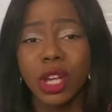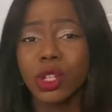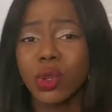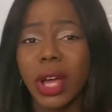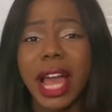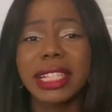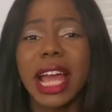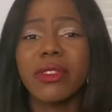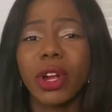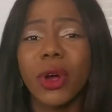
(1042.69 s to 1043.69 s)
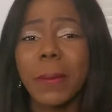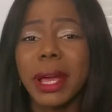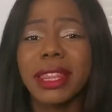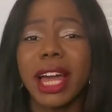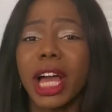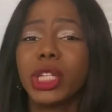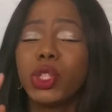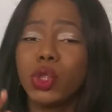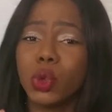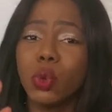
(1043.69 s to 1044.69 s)
So guys, I recommend that
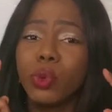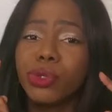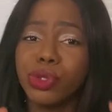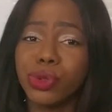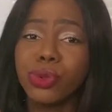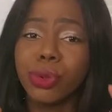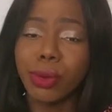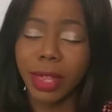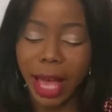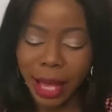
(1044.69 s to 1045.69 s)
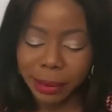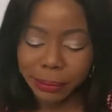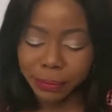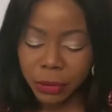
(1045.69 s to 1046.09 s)
you do that.